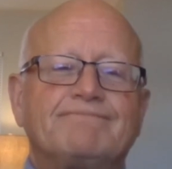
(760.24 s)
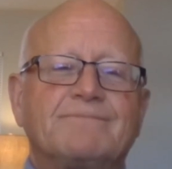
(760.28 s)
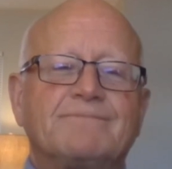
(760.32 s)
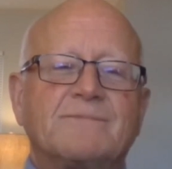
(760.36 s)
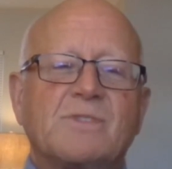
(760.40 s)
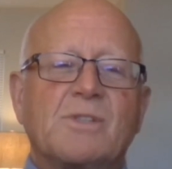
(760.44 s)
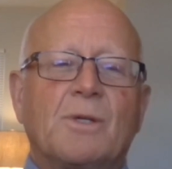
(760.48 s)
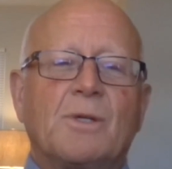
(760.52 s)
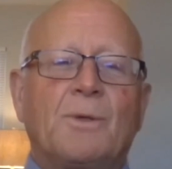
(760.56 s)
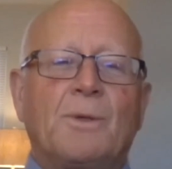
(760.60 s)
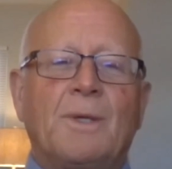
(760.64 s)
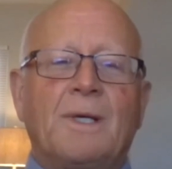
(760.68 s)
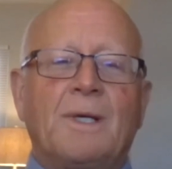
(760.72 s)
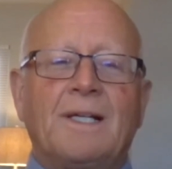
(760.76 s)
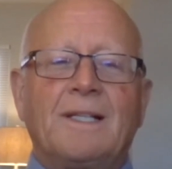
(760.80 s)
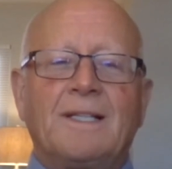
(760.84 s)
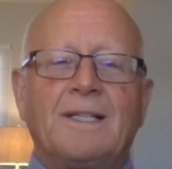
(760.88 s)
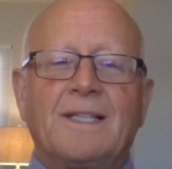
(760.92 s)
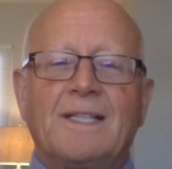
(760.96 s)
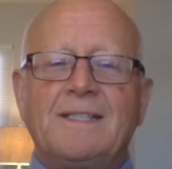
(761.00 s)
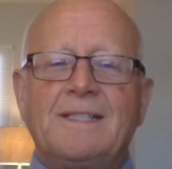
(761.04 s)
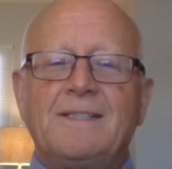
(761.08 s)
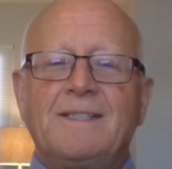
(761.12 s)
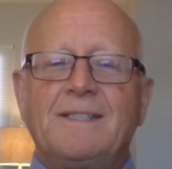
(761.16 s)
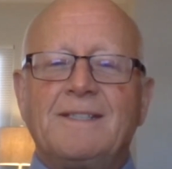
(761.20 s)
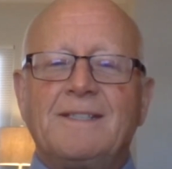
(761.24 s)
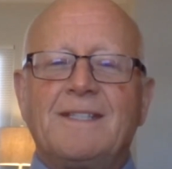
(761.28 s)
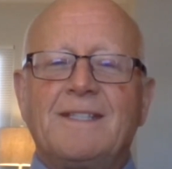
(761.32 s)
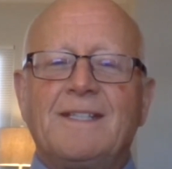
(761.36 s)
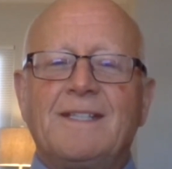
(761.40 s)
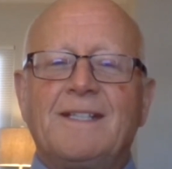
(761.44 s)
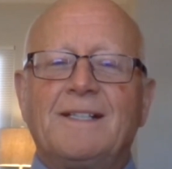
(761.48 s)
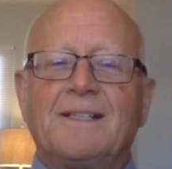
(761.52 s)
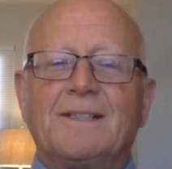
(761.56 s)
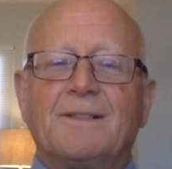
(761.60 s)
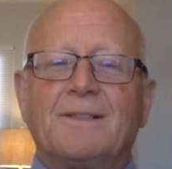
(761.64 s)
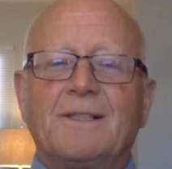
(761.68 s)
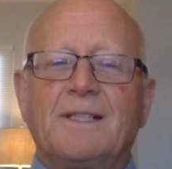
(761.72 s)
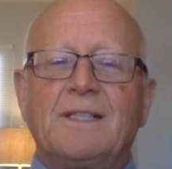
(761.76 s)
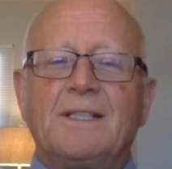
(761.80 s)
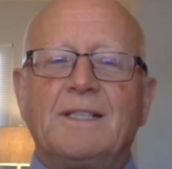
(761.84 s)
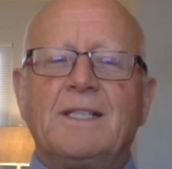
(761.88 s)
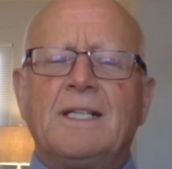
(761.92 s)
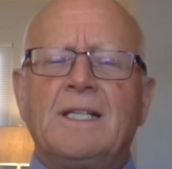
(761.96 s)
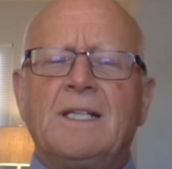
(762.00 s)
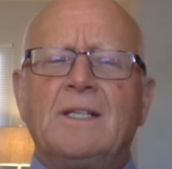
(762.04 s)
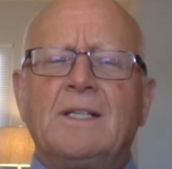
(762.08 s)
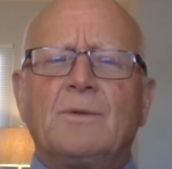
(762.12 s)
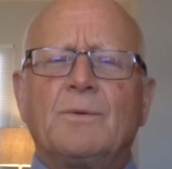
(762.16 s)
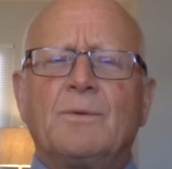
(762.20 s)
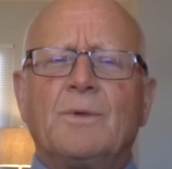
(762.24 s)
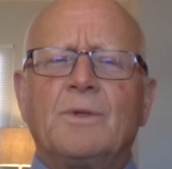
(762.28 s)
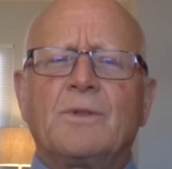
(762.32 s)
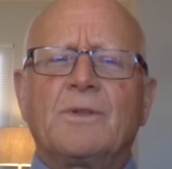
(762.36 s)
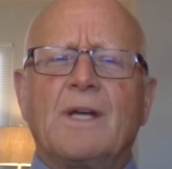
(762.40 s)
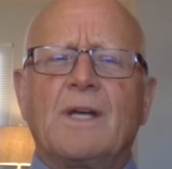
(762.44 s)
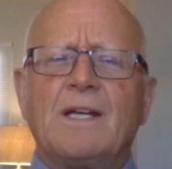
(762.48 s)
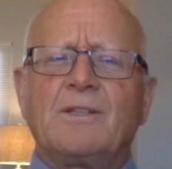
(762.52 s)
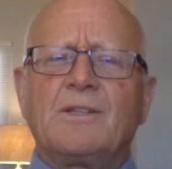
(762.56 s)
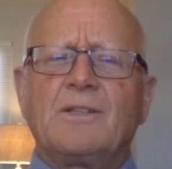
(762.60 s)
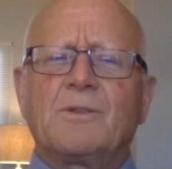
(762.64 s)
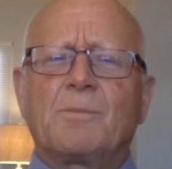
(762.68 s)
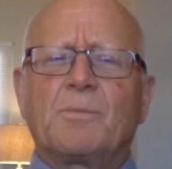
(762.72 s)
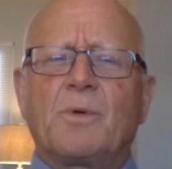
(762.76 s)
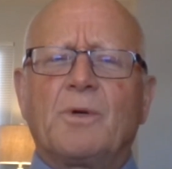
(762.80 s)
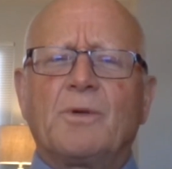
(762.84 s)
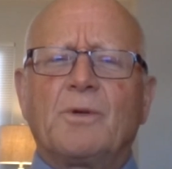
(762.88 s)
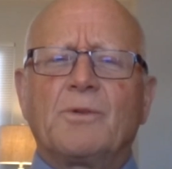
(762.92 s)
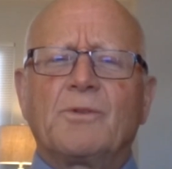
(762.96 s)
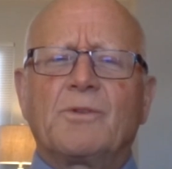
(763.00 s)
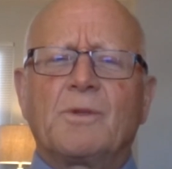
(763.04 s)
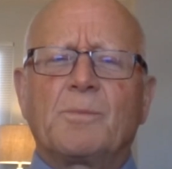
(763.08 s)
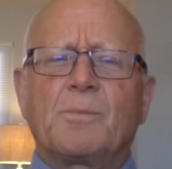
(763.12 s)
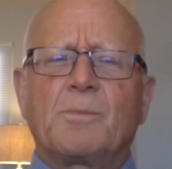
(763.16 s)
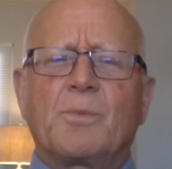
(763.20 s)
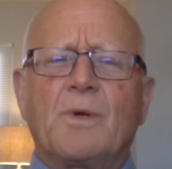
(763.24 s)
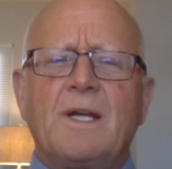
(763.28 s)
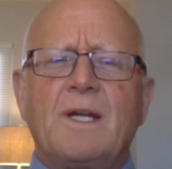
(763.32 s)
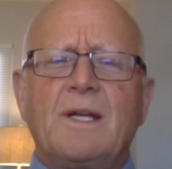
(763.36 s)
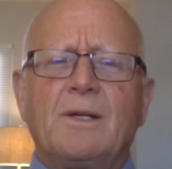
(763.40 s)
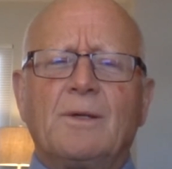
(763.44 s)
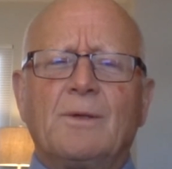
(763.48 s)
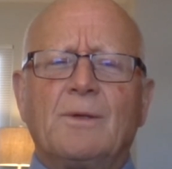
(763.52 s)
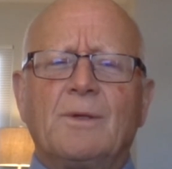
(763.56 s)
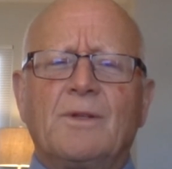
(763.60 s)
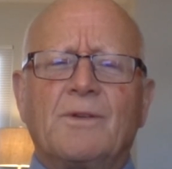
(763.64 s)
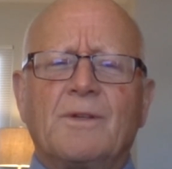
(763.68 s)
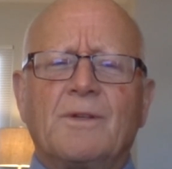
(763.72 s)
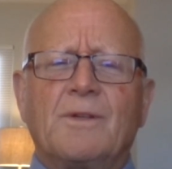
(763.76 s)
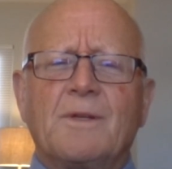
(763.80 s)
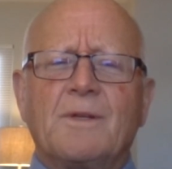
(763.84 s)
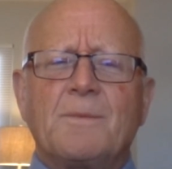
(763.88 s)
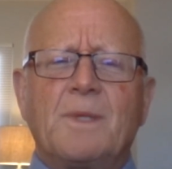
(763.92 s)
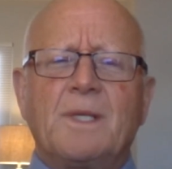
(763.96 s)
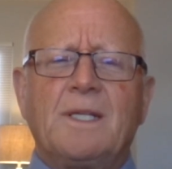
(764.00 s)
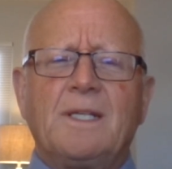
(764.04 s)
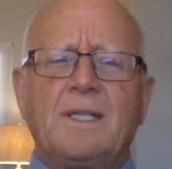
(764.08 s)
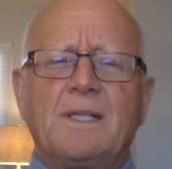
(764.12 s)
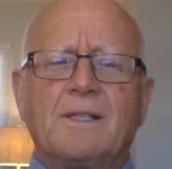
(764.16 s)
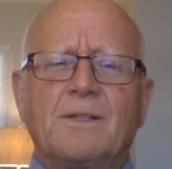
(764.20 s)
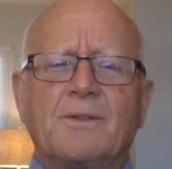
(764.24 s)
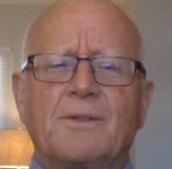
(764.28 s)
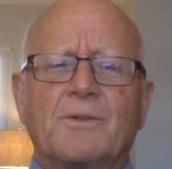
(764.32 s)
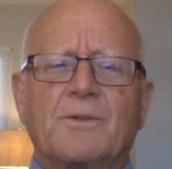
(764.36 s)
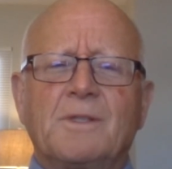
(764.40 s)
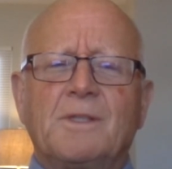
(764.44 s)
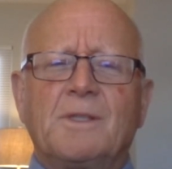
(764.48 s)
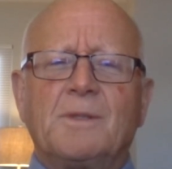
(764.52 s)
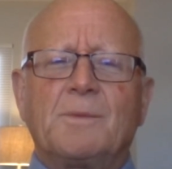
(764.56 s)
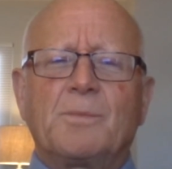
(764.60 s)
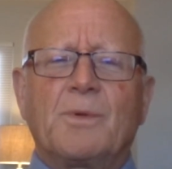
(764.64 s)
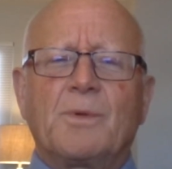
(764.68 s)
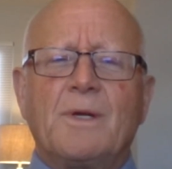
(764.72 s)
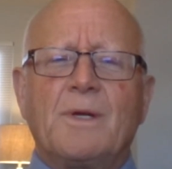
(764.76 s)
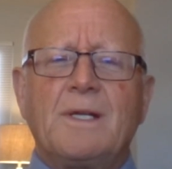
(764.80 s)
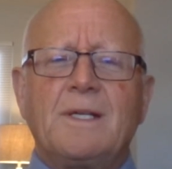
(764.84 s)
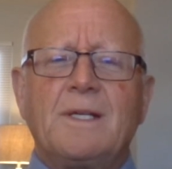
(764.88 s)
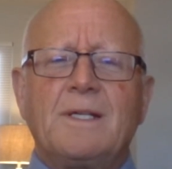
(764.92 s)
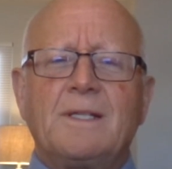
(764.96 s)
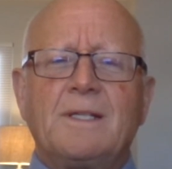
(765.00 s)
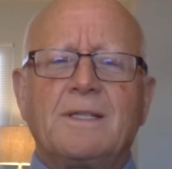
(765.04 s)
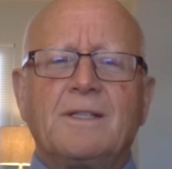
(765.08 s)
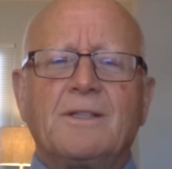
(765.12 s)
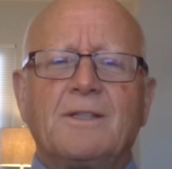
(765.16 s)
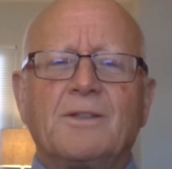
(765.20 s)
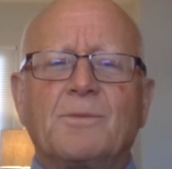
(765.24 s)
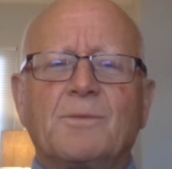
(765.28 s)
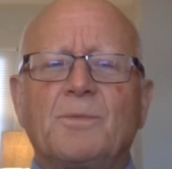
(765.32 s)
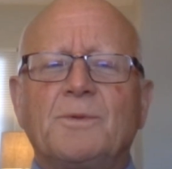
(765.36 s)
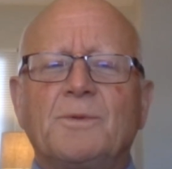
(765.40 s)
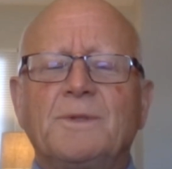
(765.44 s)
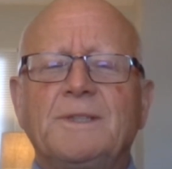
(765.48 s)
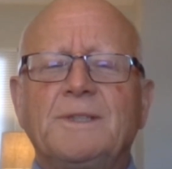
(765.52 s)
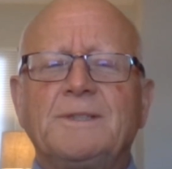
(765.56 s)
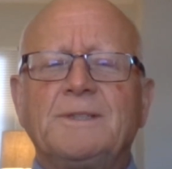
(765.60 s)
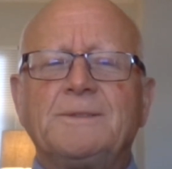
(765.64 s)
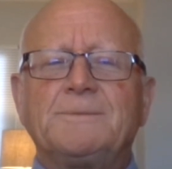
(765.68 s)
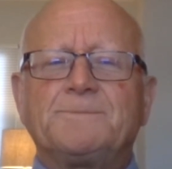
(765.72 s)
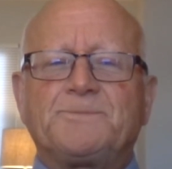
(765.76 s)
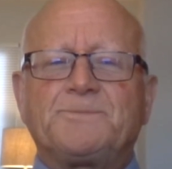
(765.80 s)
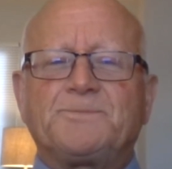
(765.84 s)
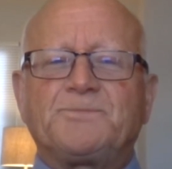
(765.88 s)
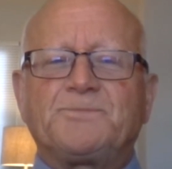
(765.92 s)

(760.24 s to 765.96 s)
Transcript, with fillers: So I'll end it there. And was I supposed to pray or is somebody else going to pray at this point?